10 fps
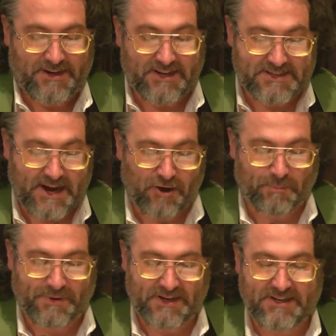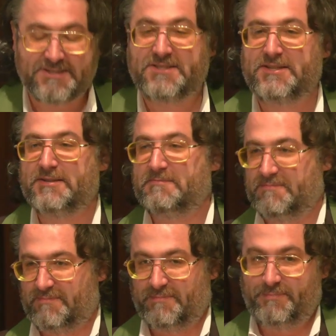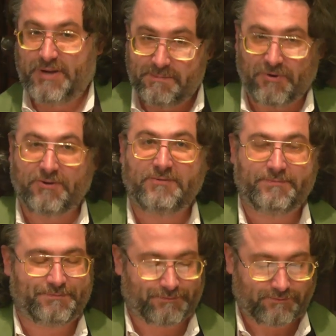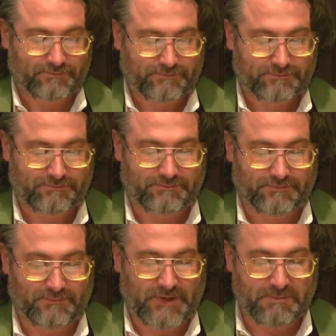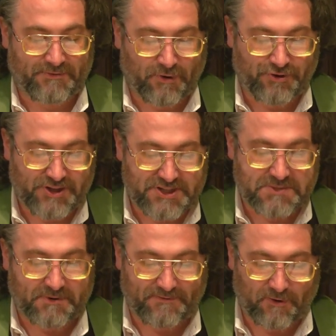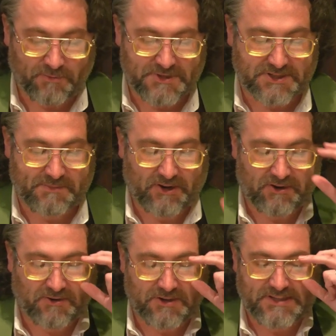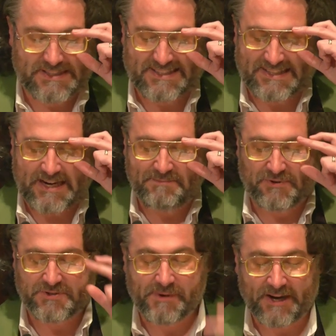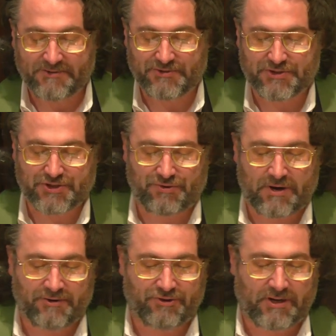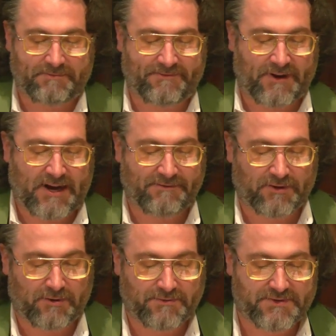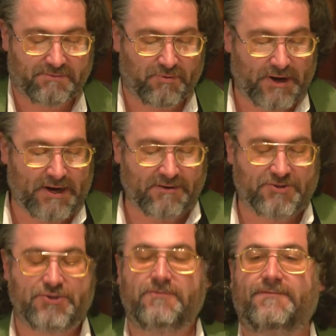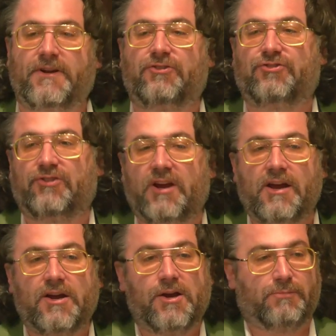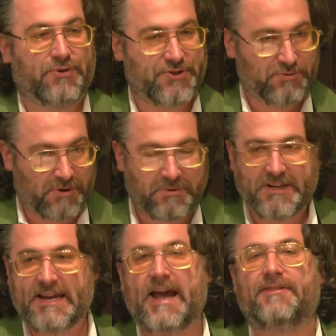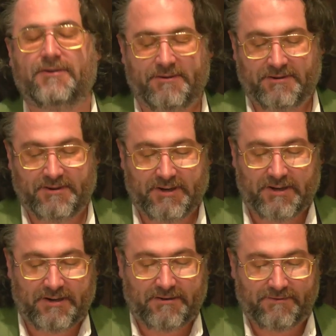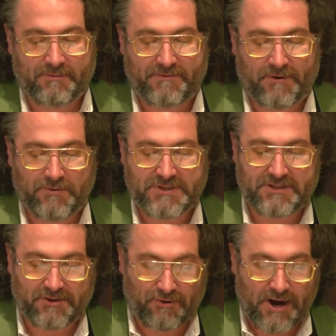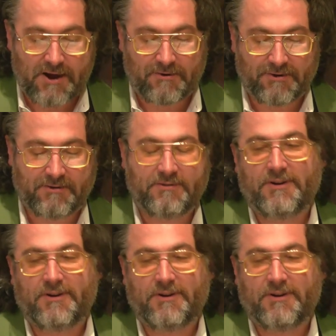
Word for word: He needs help, he needs people. Before Jesus performs his miracle, his disciples manage to scrounge up five loaves of bread and two fish, presumably gathered from the folks in the crowd.